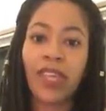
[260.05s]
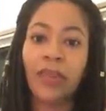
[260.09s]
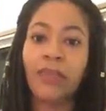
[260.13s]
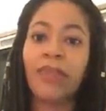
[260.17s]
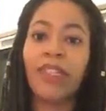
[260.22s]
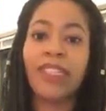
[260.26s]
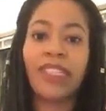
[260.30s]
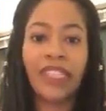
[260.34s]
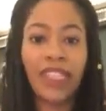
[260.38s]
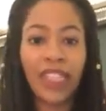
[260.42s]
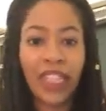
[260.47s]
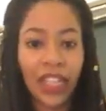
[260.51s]
Let
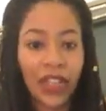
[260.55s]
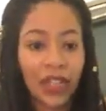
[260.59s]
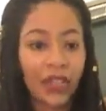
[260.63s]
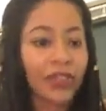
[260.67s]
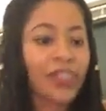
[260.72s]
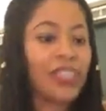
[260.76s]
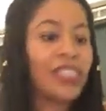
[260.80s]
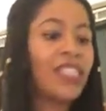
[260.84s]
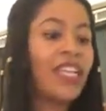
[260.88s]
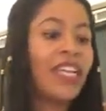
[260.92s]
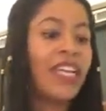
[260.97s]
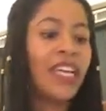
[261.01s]
me still
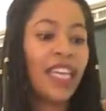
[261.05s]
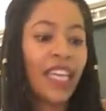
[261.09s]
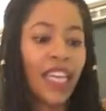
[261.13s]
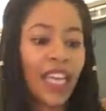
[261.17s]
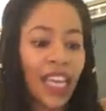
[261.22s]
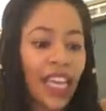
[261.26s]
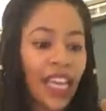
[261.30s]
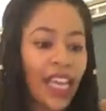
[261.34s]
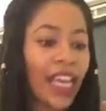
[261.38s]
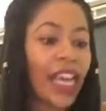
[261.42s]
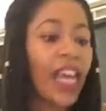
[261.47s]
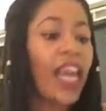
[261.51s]
stick
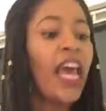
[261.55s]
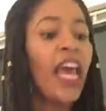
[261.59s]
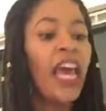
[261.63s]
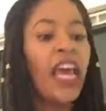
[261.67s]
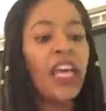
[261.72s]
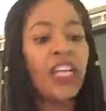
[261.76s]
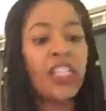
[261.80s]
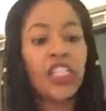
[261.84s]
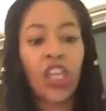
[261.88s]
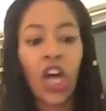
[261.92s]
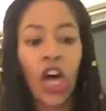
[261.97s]
in and